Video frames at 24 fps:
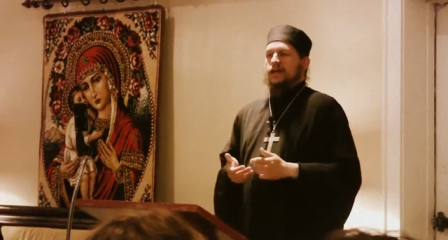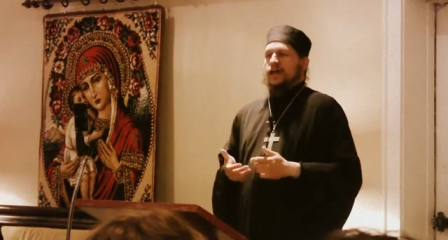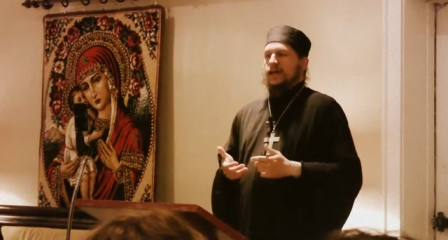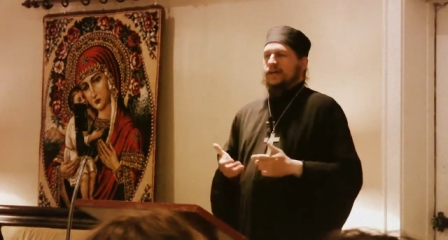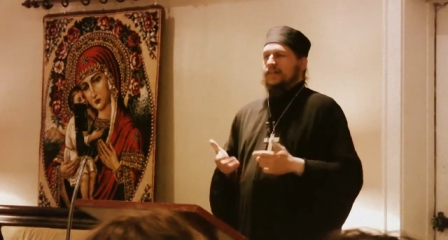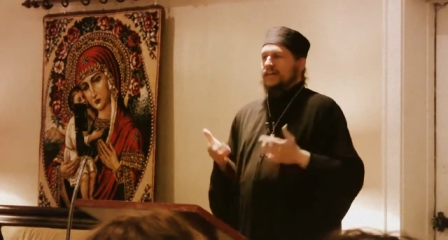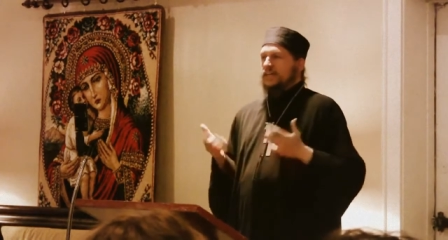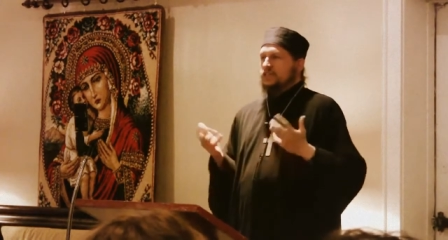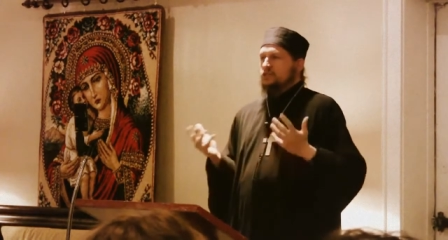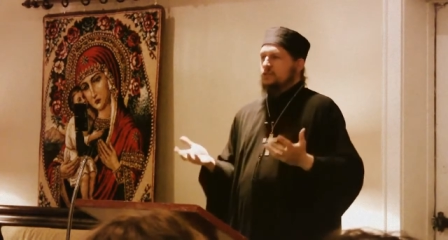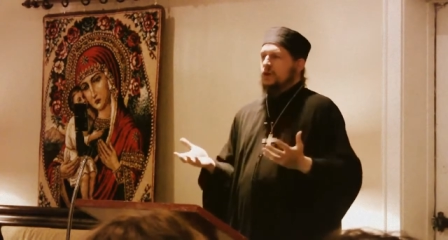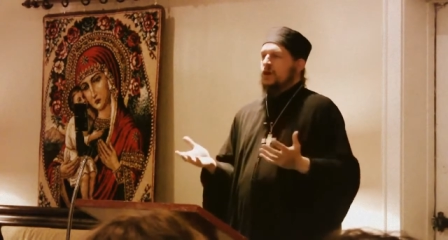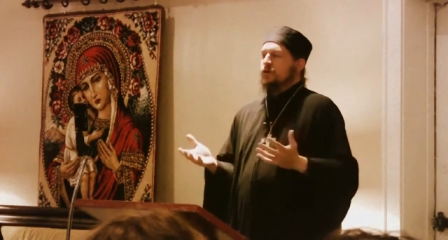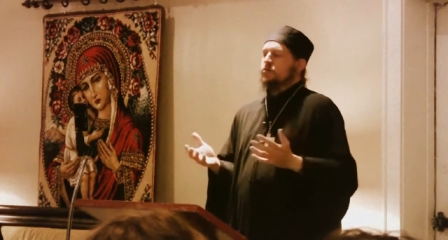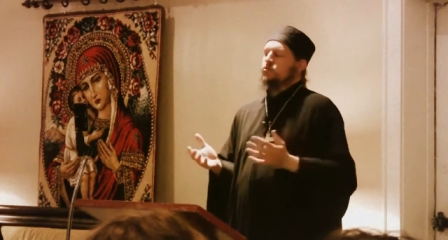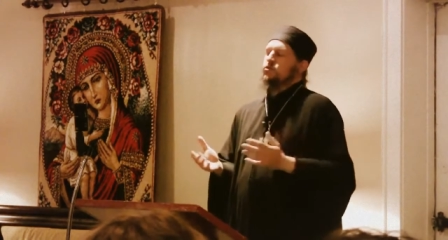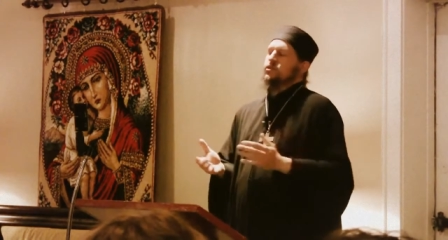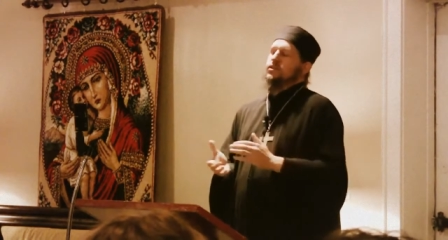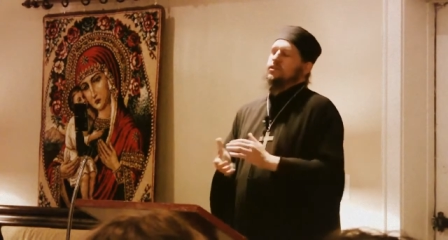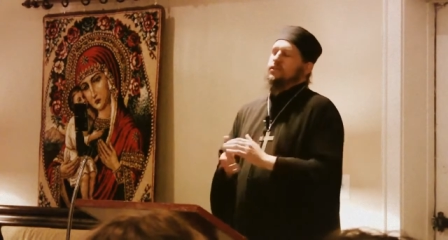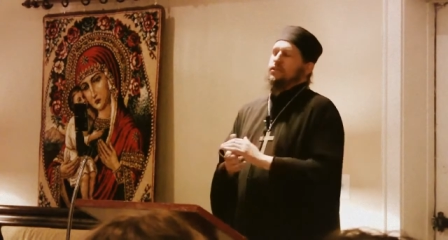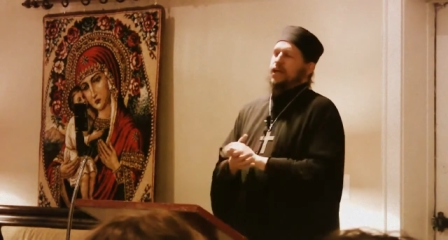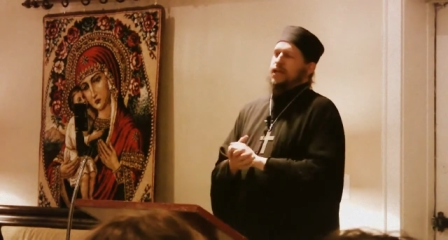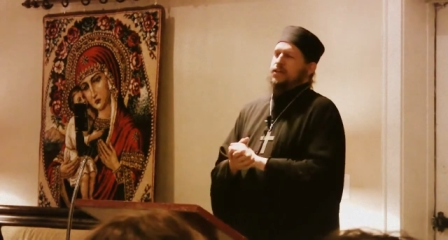And that's why we
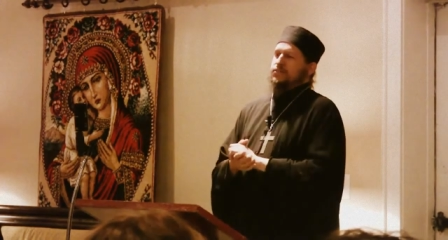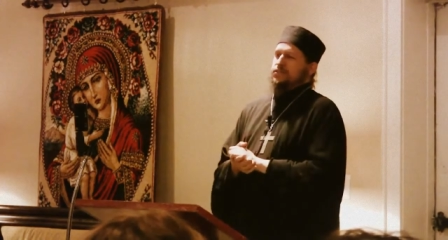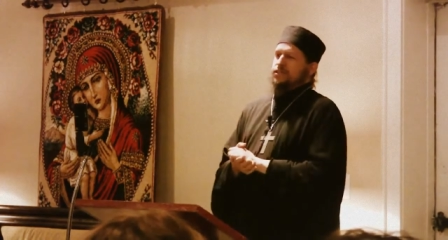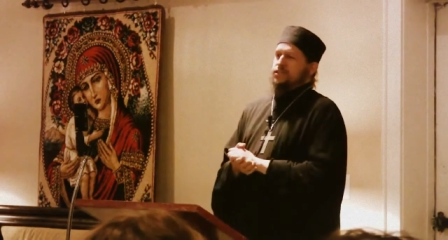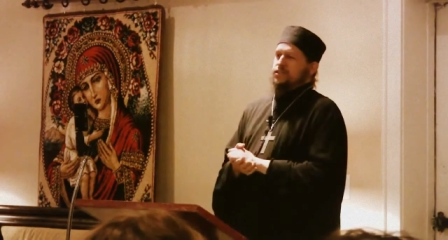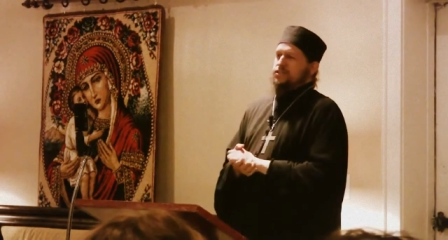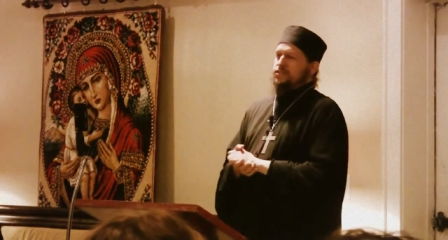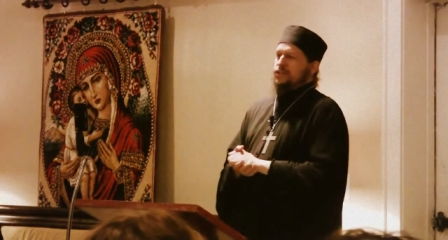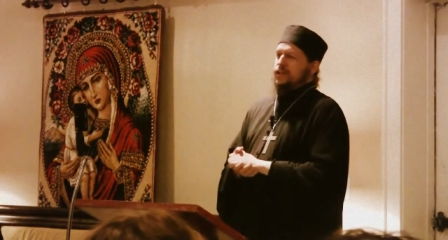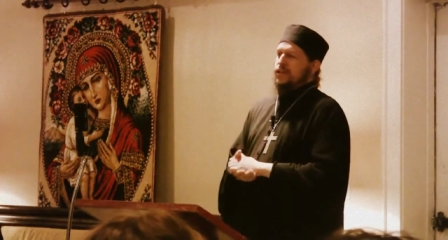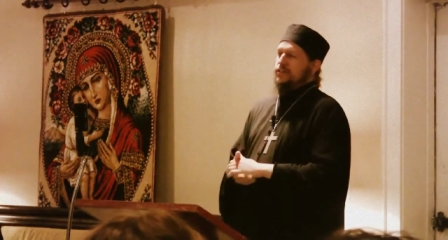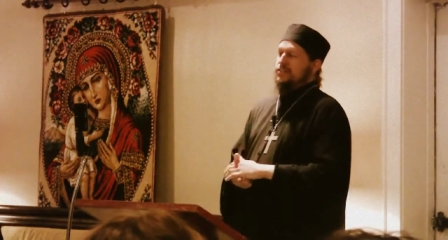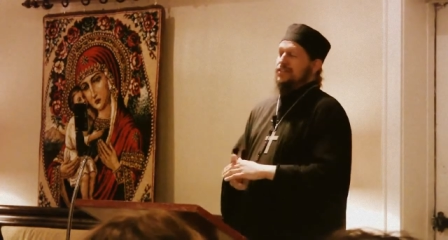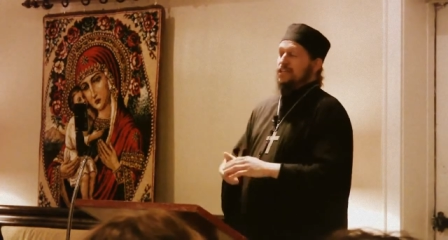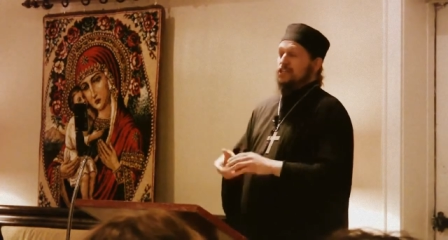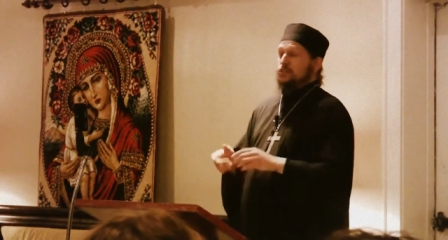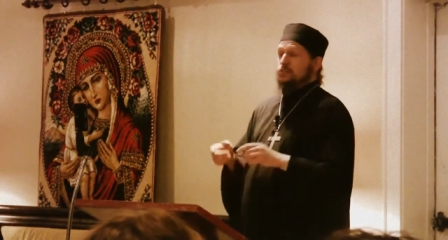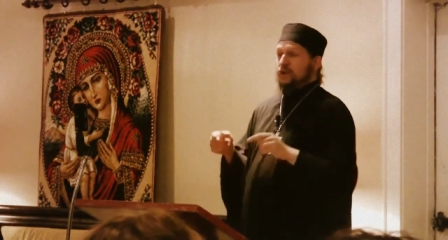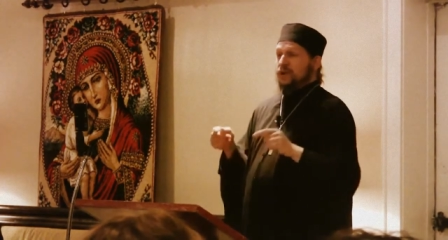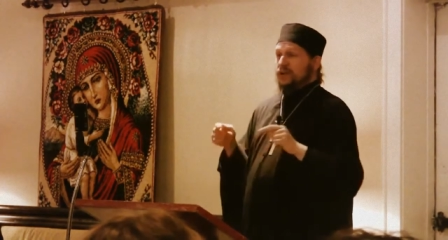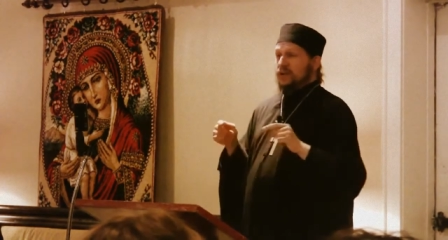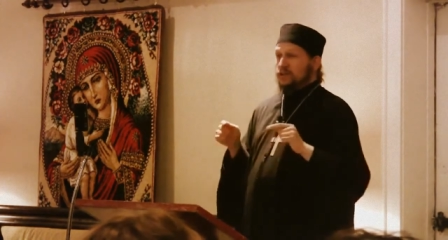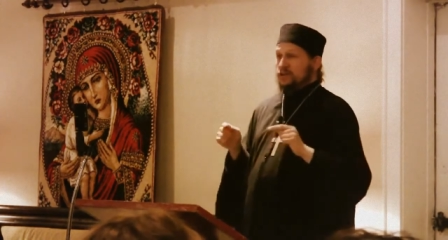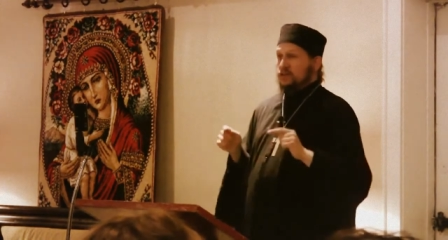read the lives of the saints.
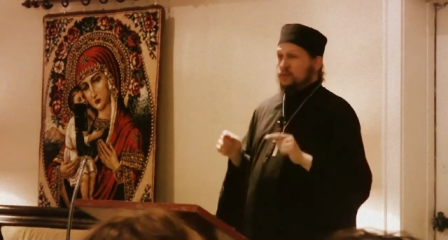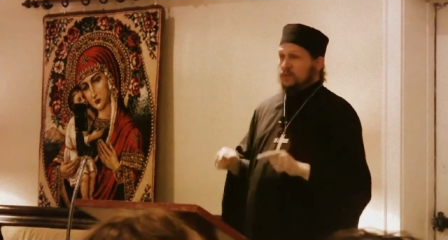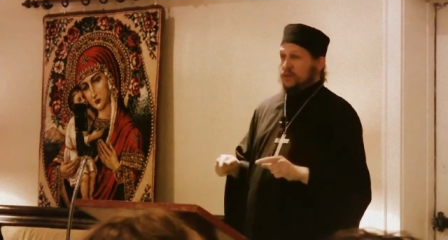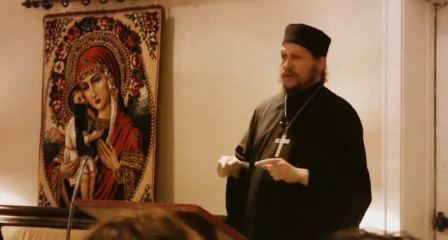That's why Elder